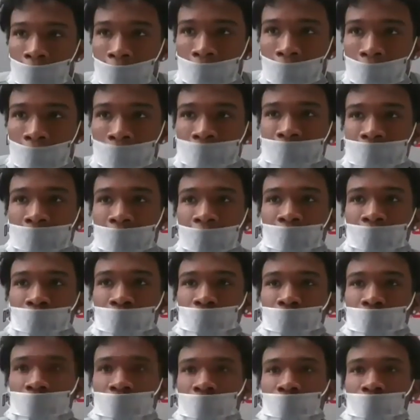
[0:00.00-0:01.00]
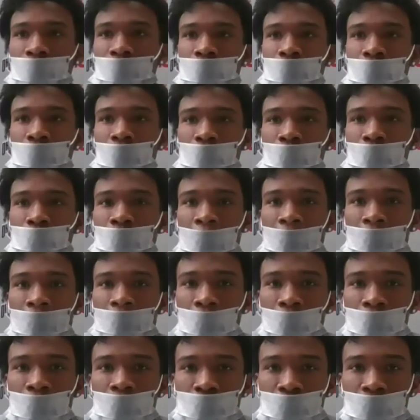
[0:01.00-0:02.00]
I'd say as a receiver, you know, you got
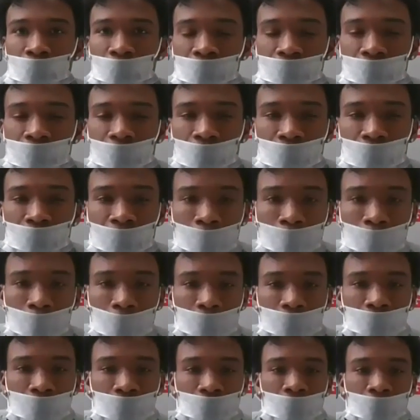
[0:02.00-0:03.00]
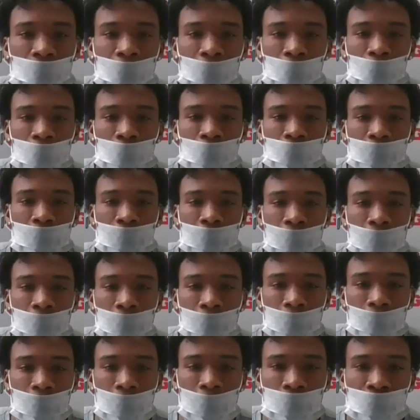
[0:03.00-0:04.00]
goals for yourself. You got personal goals. And
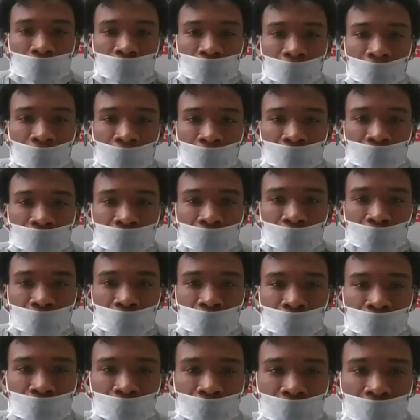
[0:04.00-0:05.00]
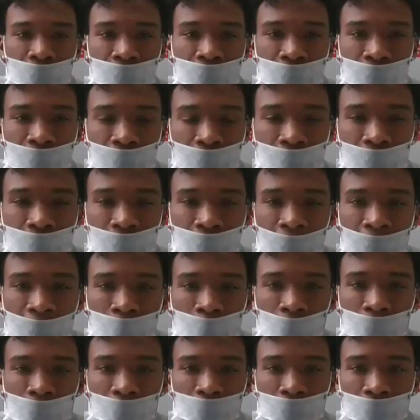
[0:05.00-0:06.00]
100 yards, you know, usually is a
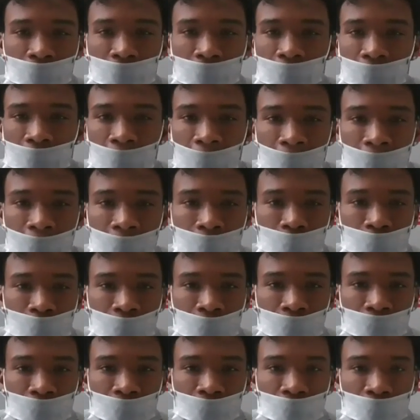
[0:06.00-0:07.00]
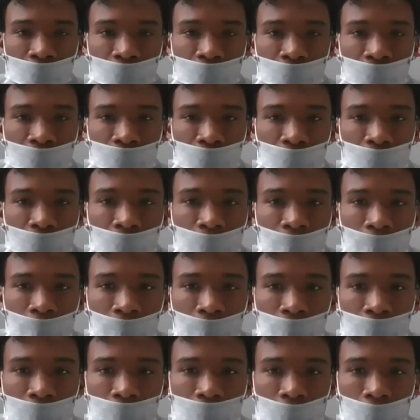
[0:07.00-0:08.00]
landmark of a good game, you know, for a receiver.
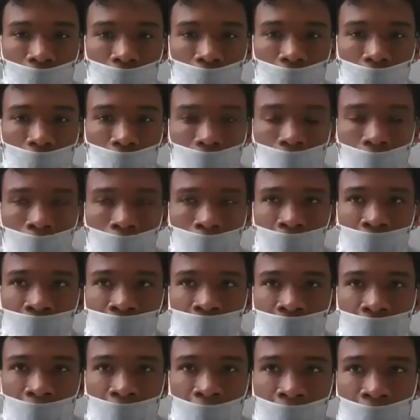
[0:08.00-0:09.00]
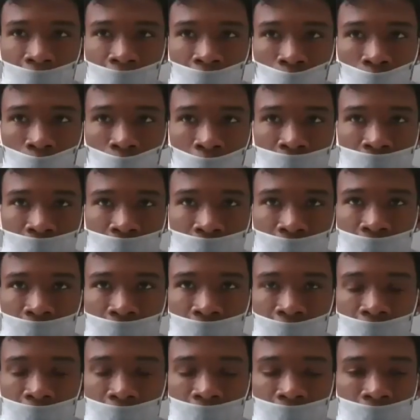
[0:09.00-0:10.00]
So, I mean, there's a lot of other ways to get
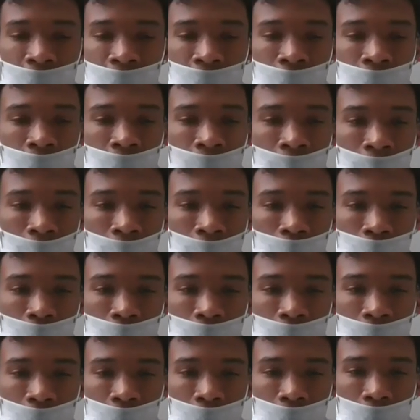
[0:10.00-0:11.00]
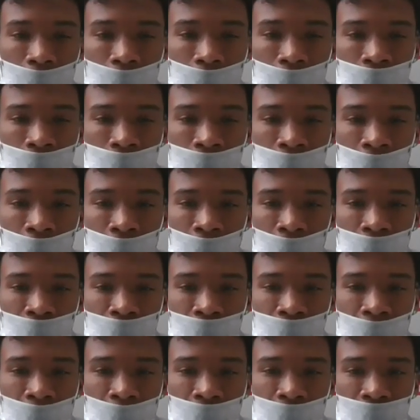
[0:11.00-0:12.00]
that done. But, you know, 100
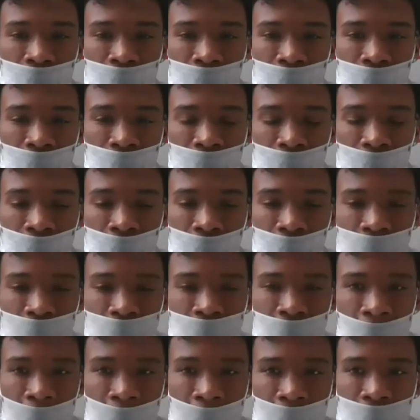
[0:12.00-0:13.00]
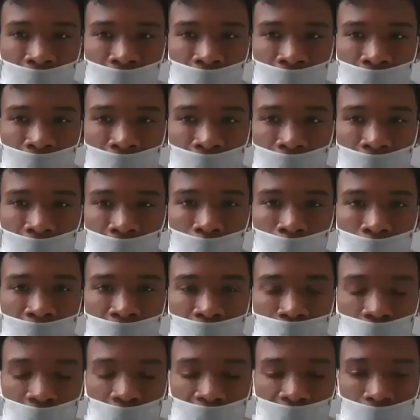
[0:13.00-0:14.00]
yards is just a good stat, good
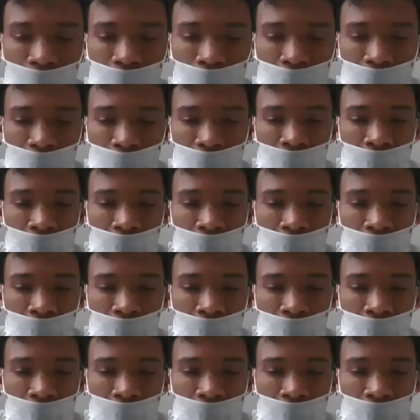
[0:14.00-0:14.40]
benchmark number.